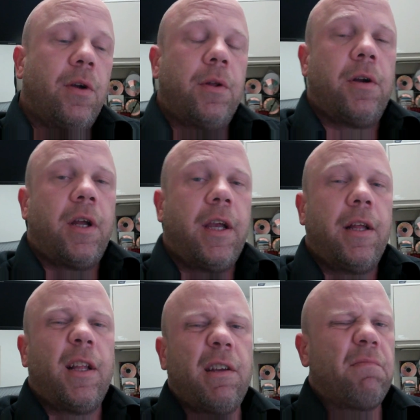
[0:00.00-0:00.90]
go in there and I
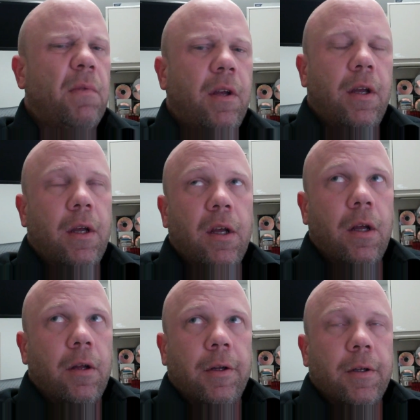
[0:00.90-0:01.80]
get like
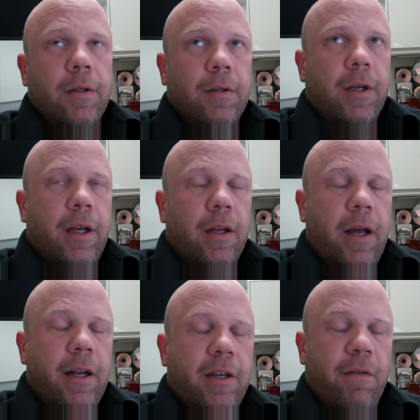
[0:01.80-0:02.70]
like a,
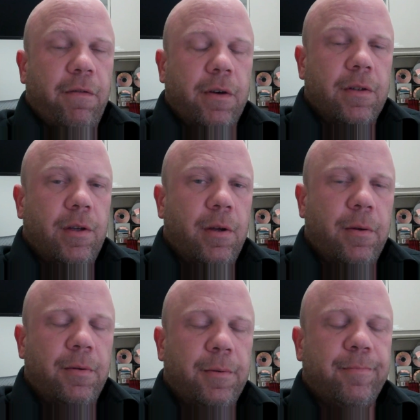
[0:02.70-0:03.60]
a different
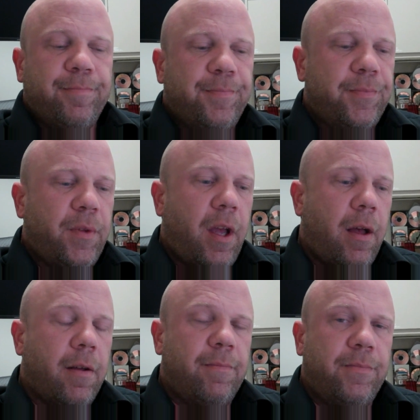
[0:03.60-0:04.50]

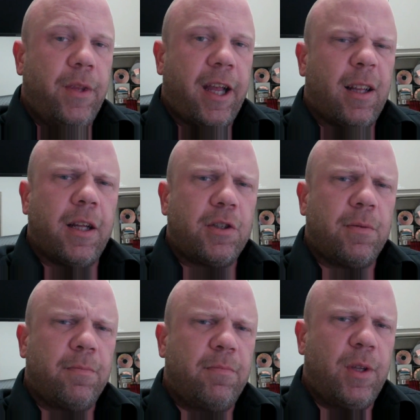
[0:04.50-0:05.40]
uh, like
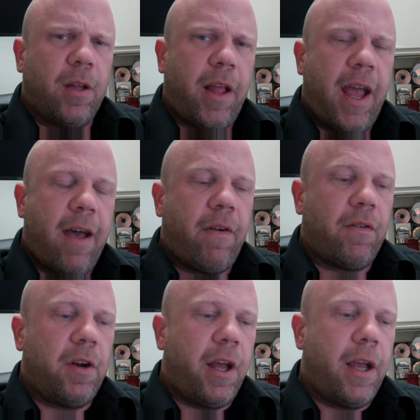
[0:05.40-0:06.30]
lunch deal they have
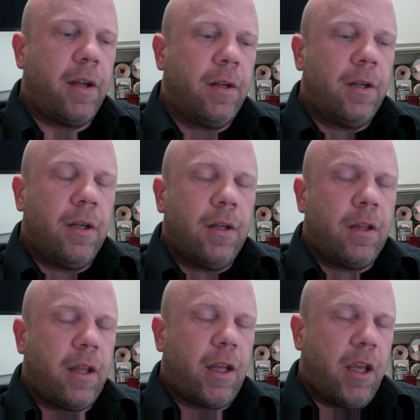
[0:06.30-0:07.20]
every day.
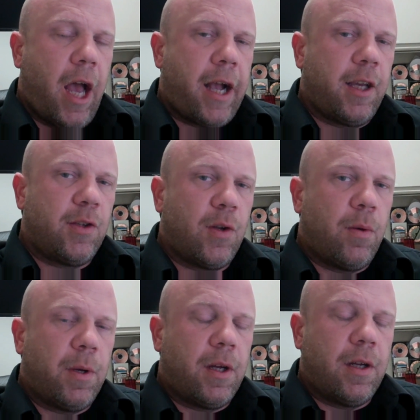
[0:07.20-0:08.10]
They get
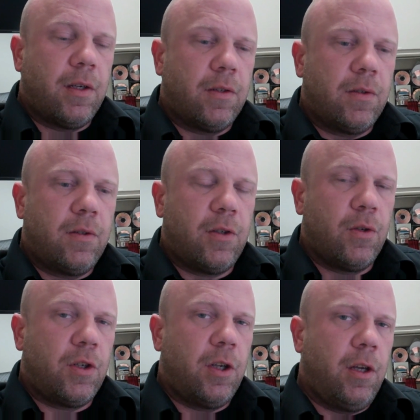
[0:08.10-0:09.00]
yakisoba and
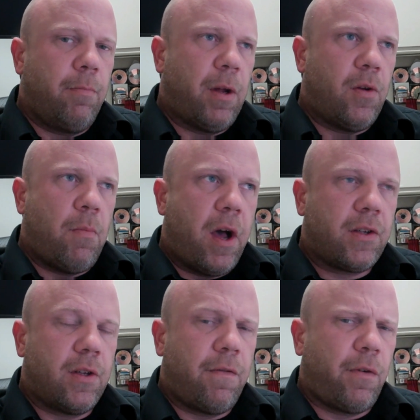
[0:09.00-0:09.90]
sushi and bento
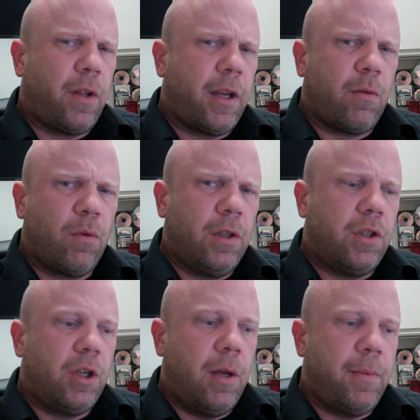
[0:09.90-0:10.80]
box stuff for like really
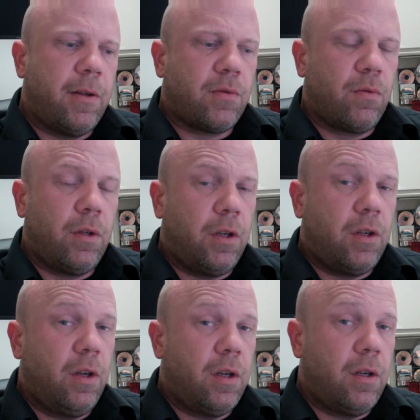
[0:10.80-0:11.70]
cheap, and it's really
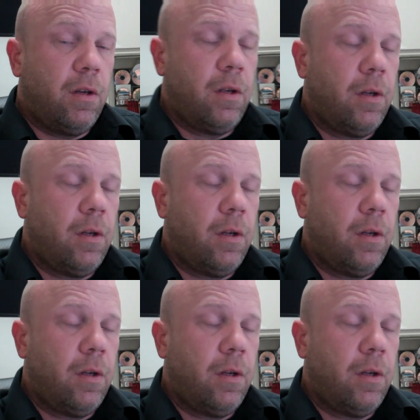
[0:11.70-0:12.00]
good.